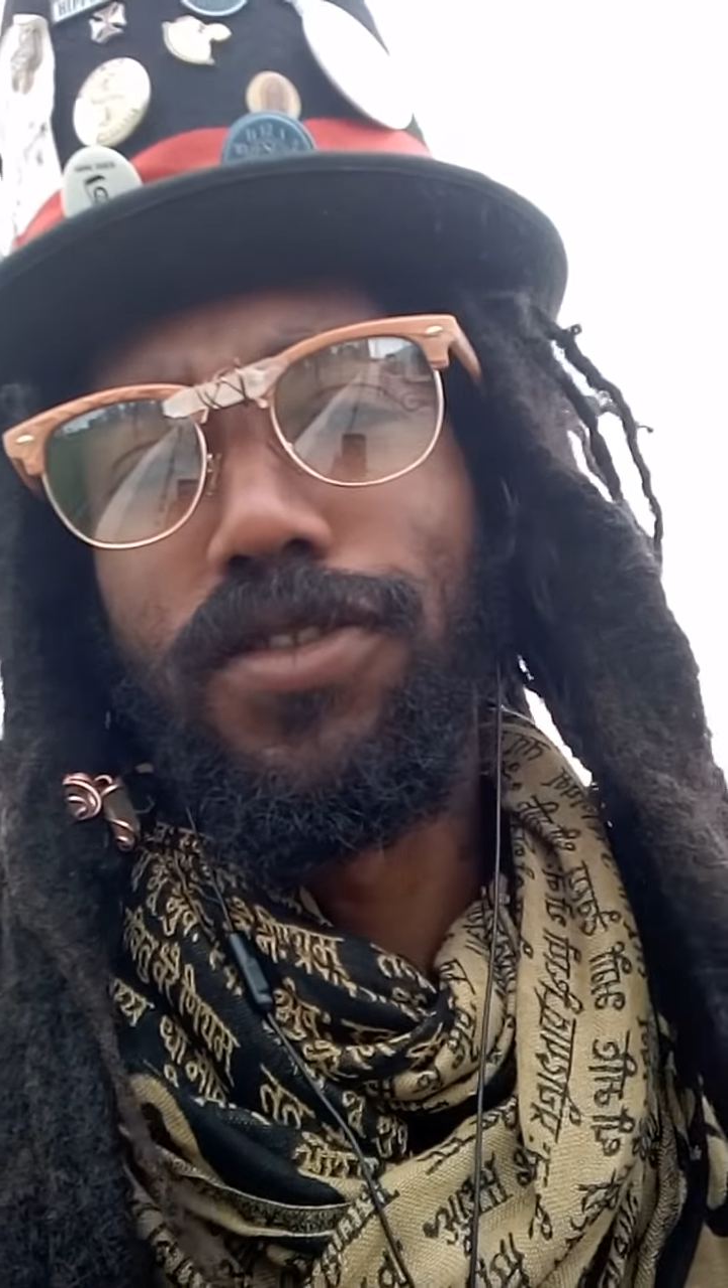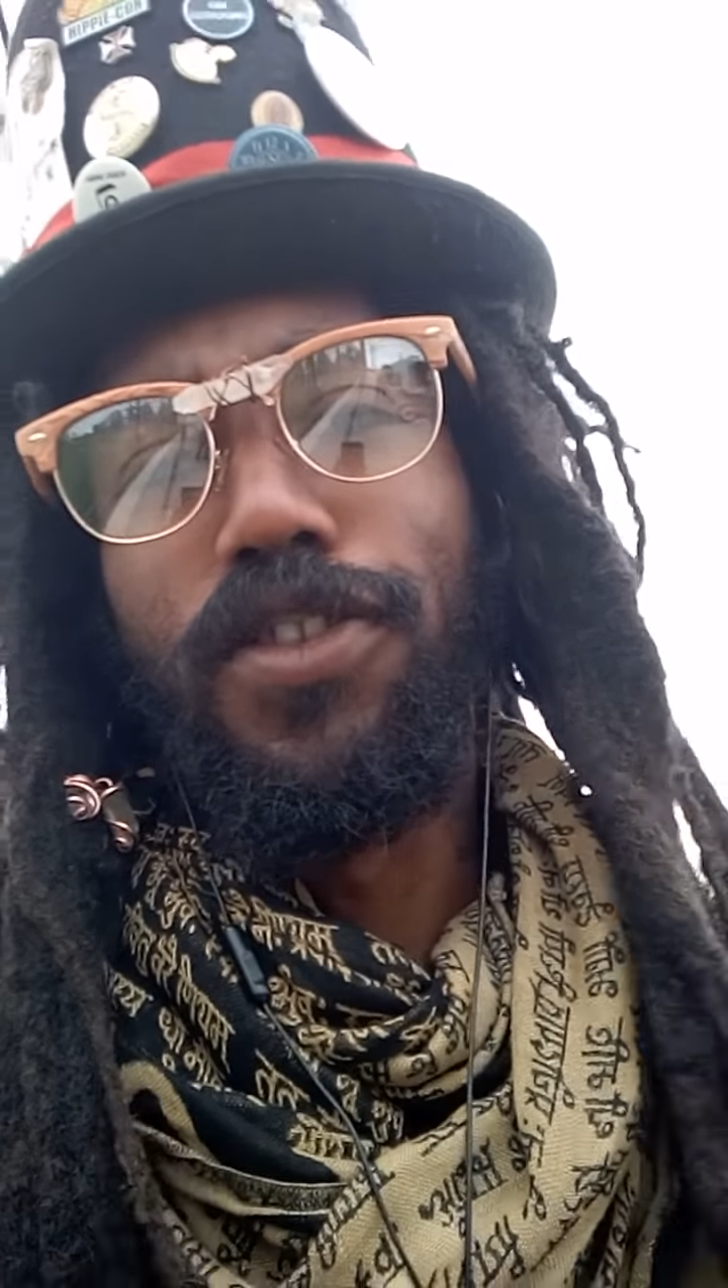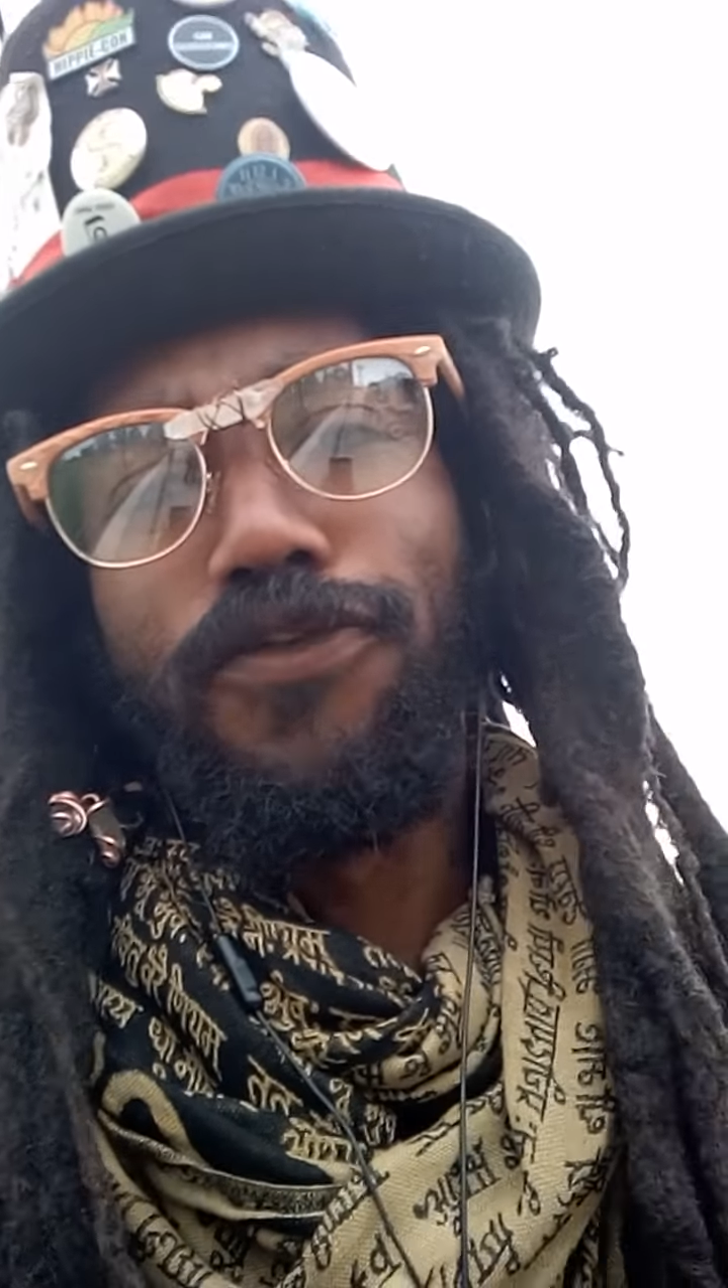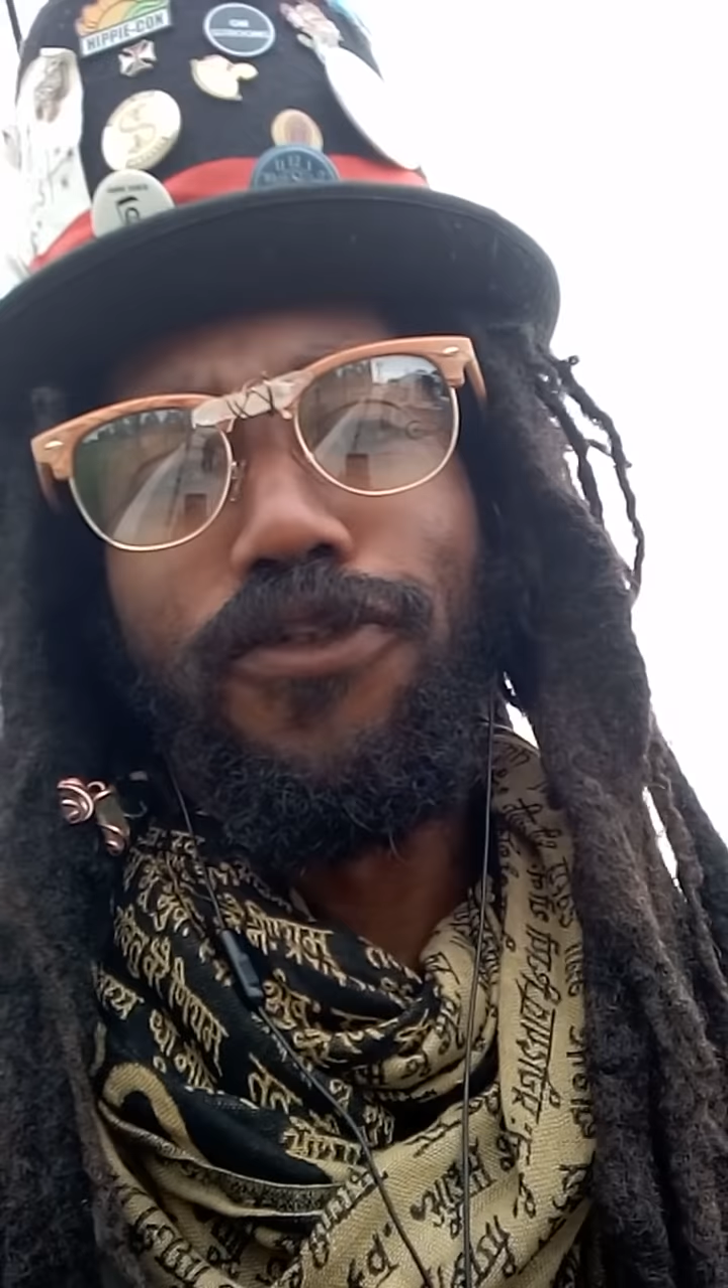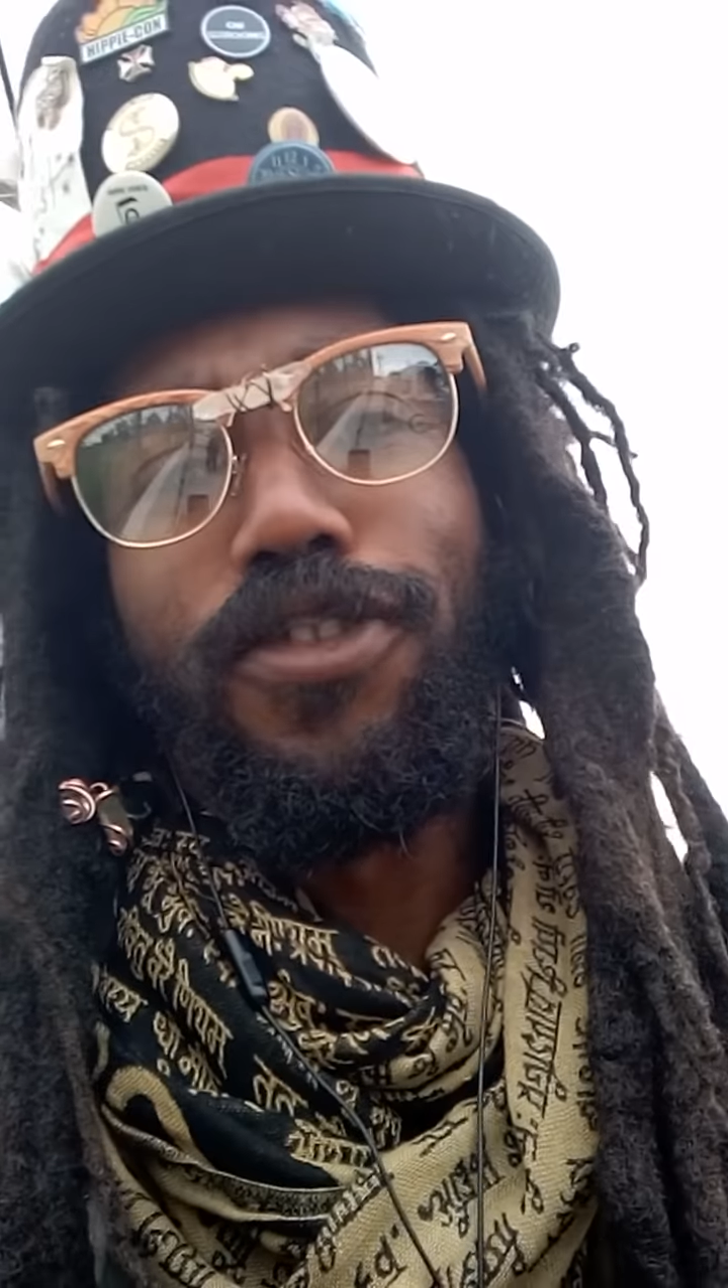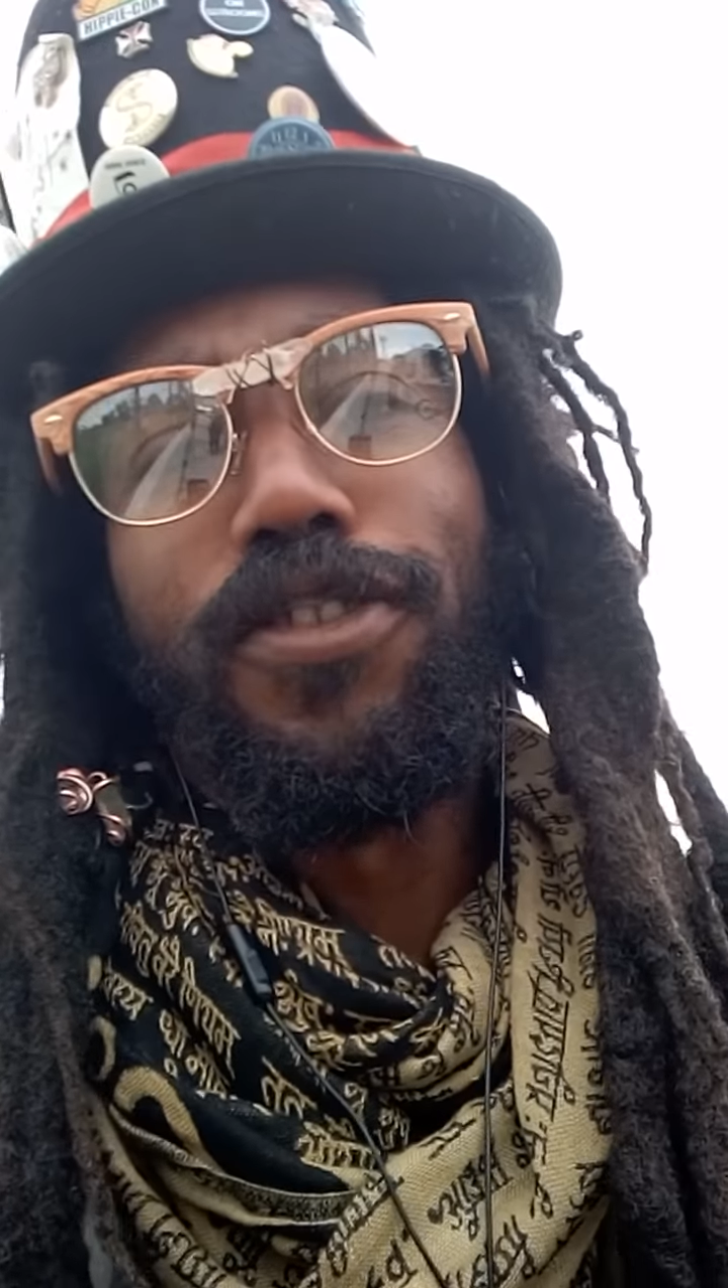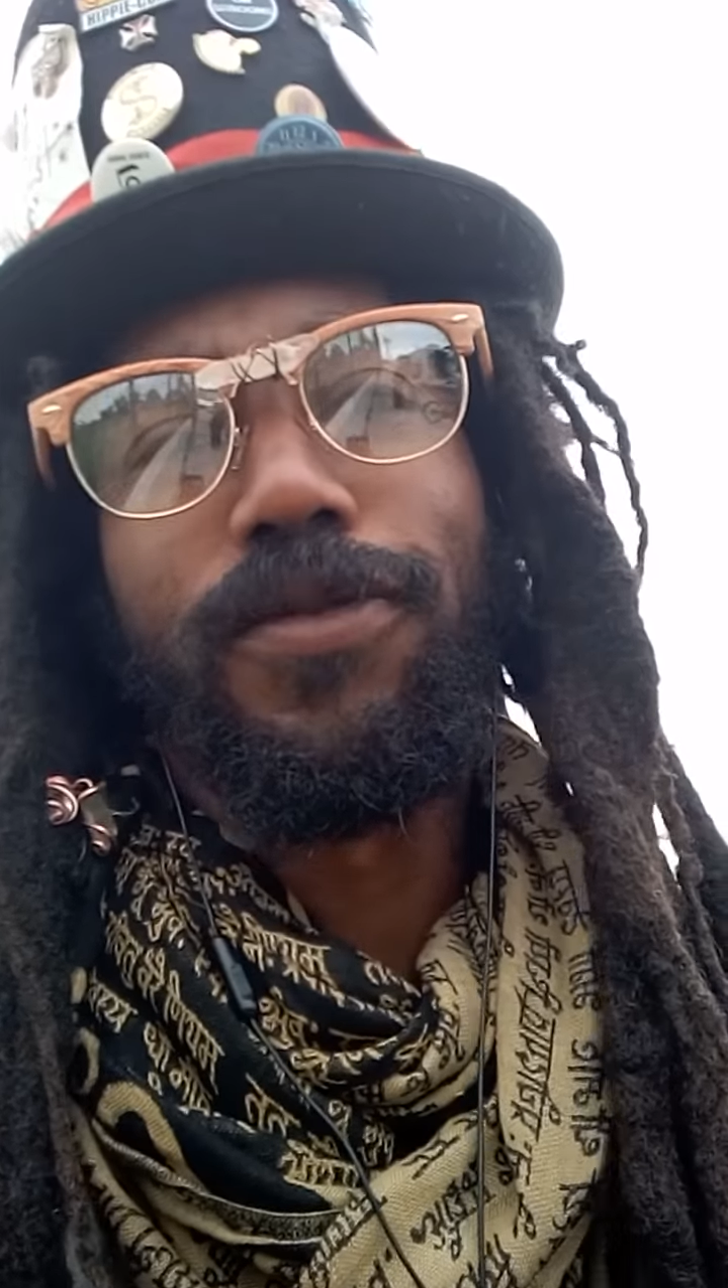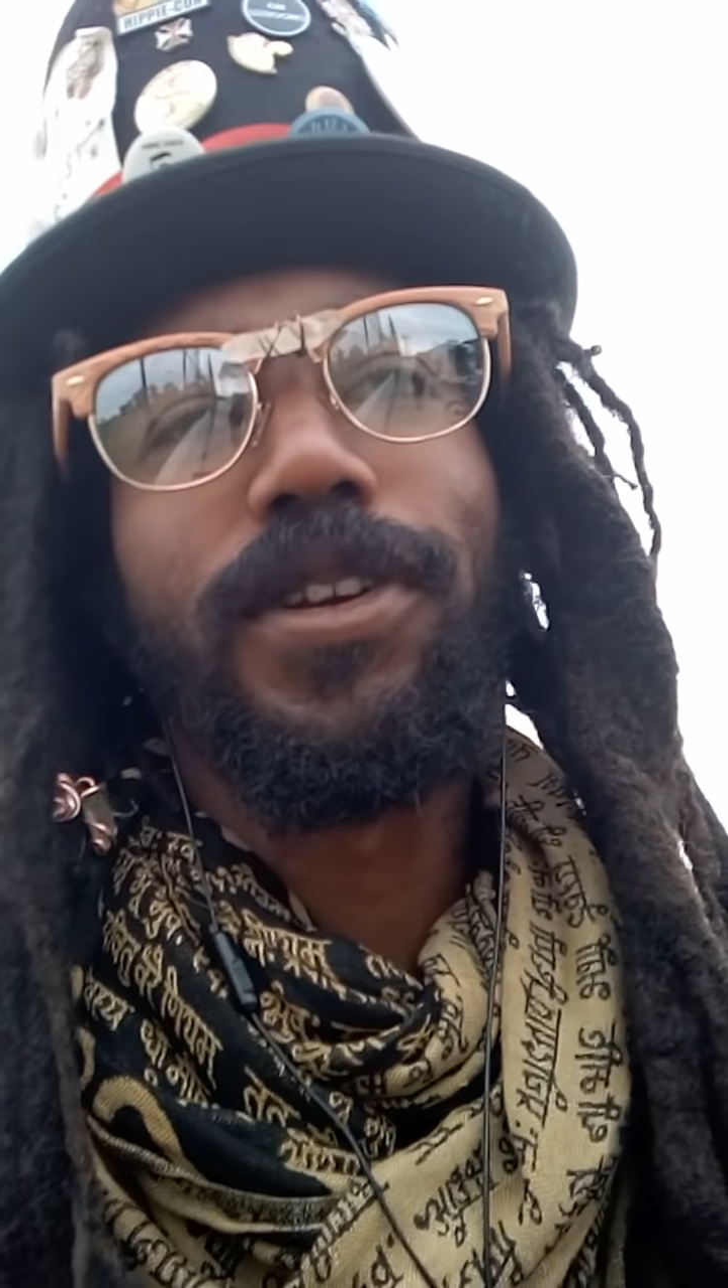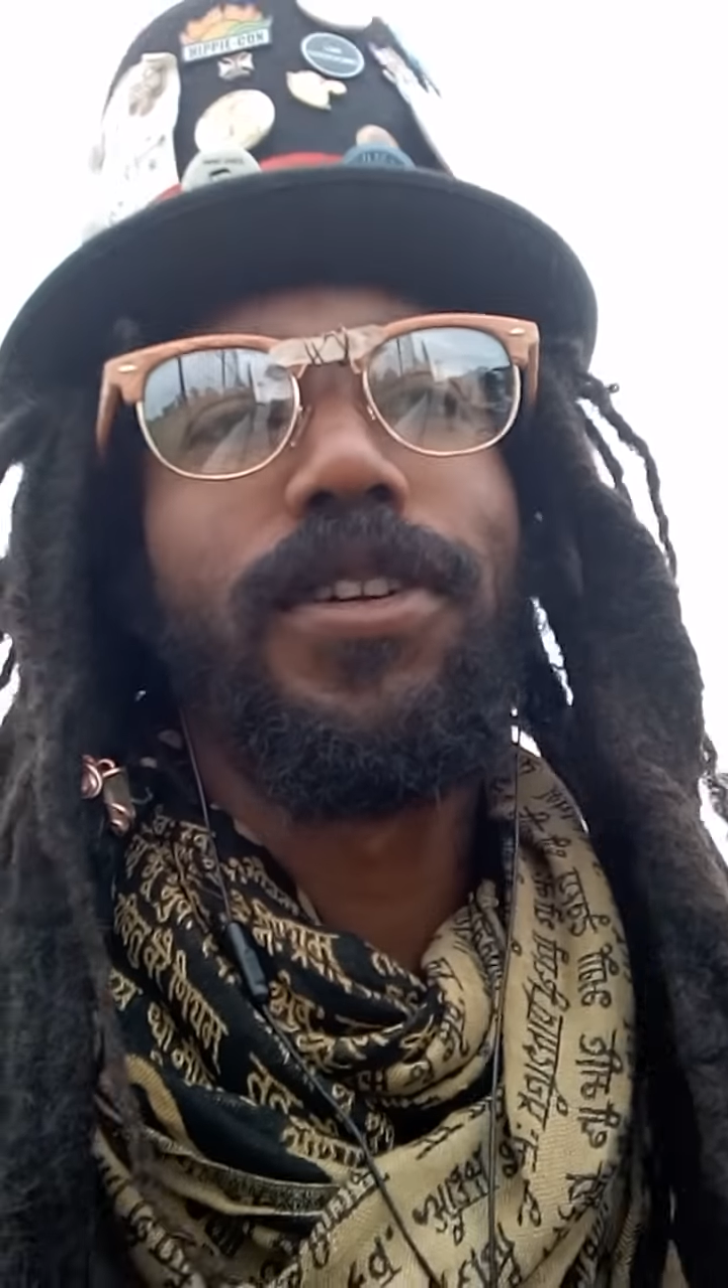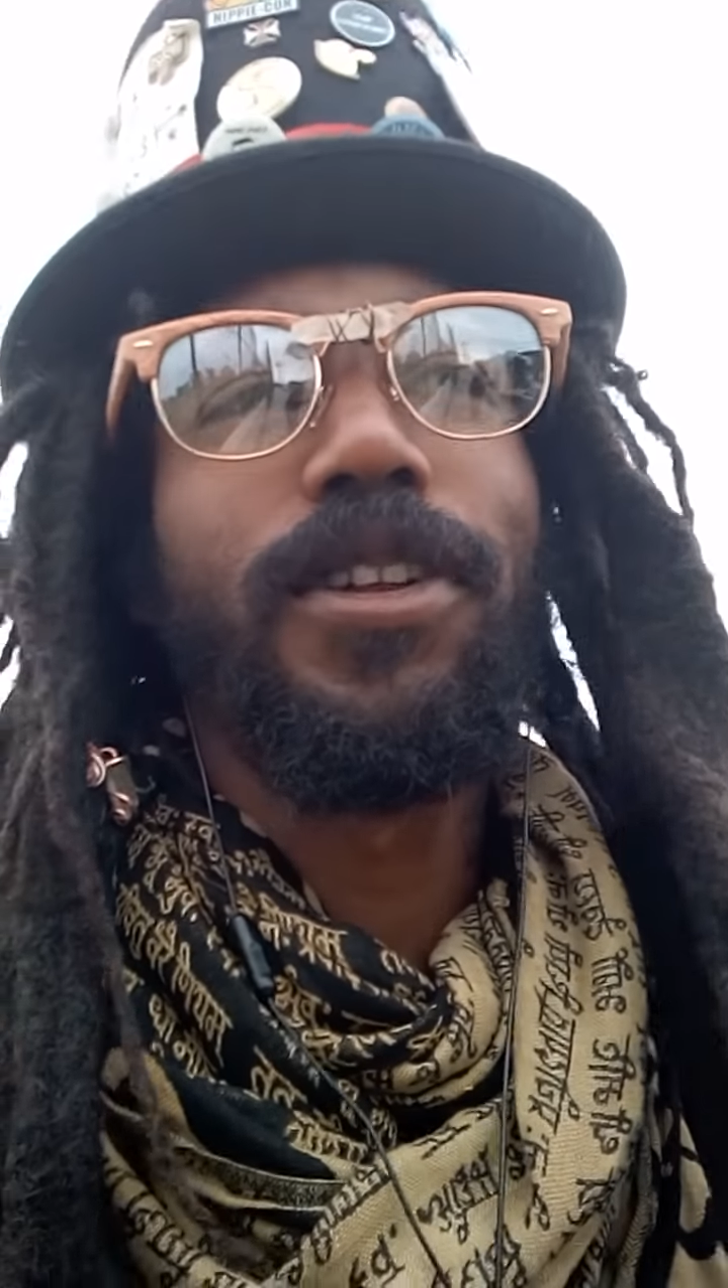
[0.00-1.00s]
different or whatever.